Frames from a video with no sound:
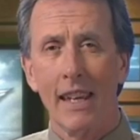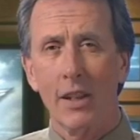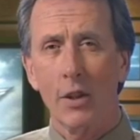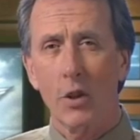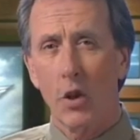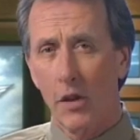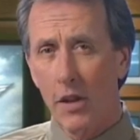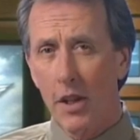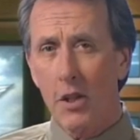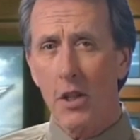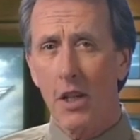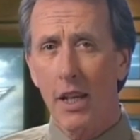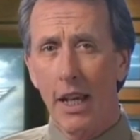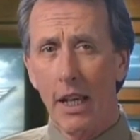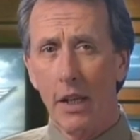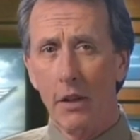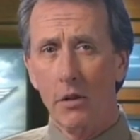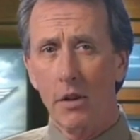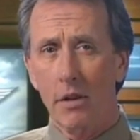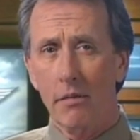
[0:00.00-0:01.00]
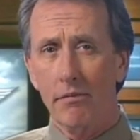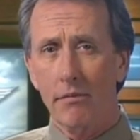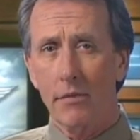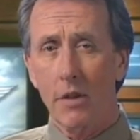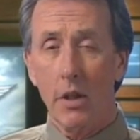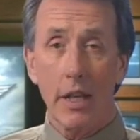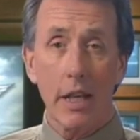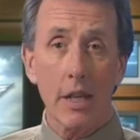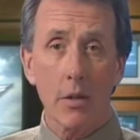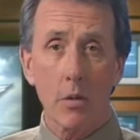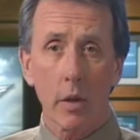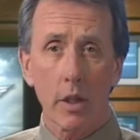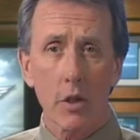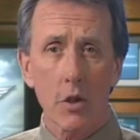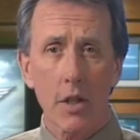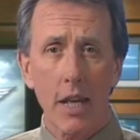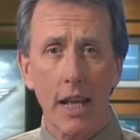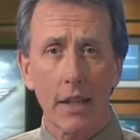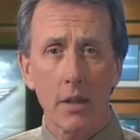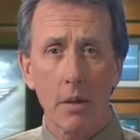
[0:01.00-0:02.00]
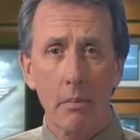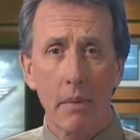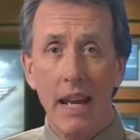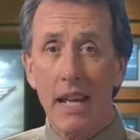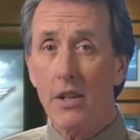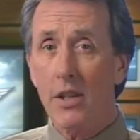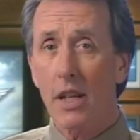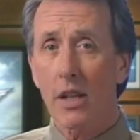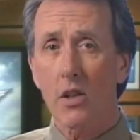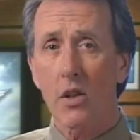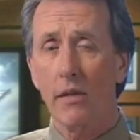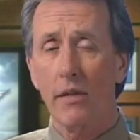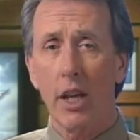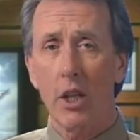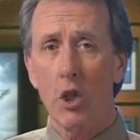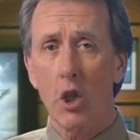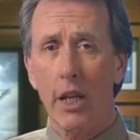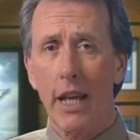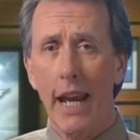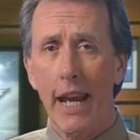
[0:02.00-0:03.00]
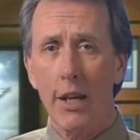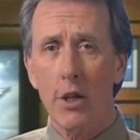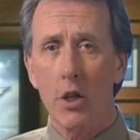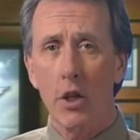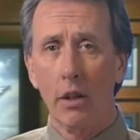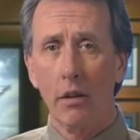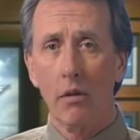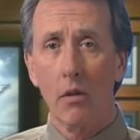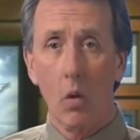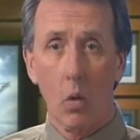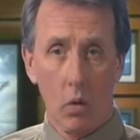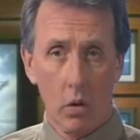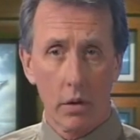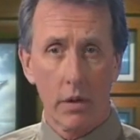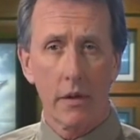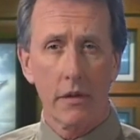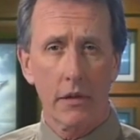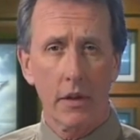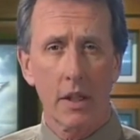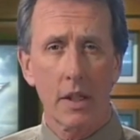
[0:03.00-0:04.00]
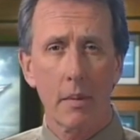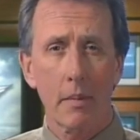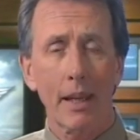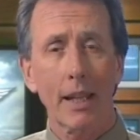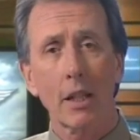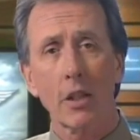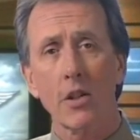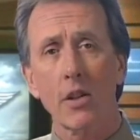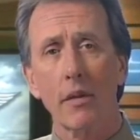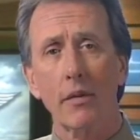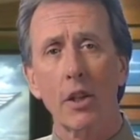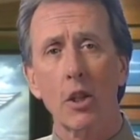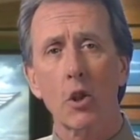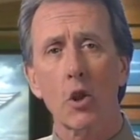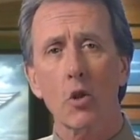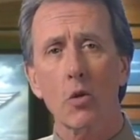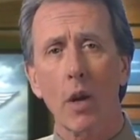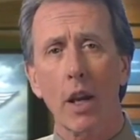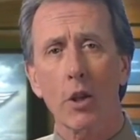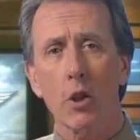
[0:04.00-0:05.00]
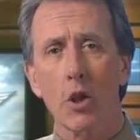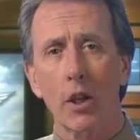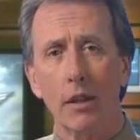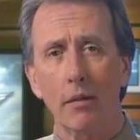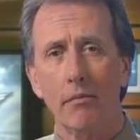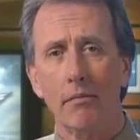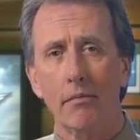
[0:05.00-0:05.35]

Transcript: To this end, you need to understand the basics of education, or the fundamentals of instruction.